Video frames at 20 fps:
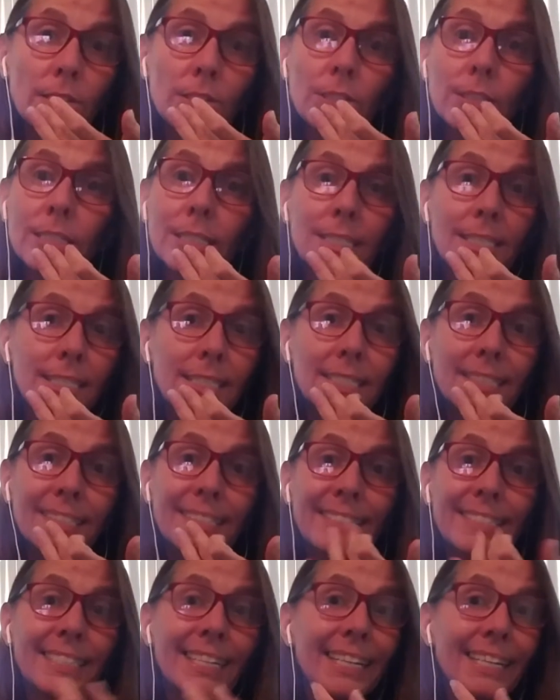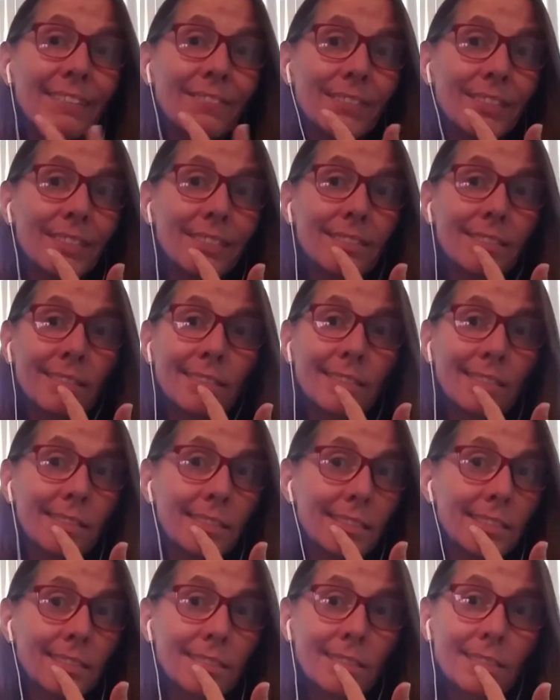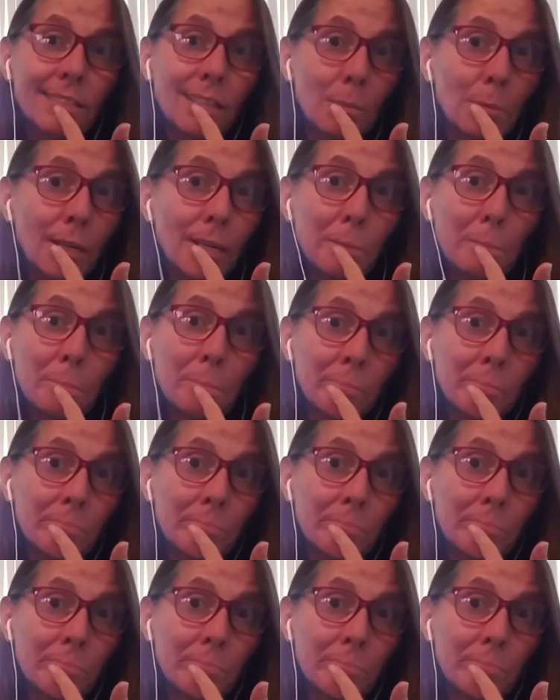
you're going to start to have things like this come up.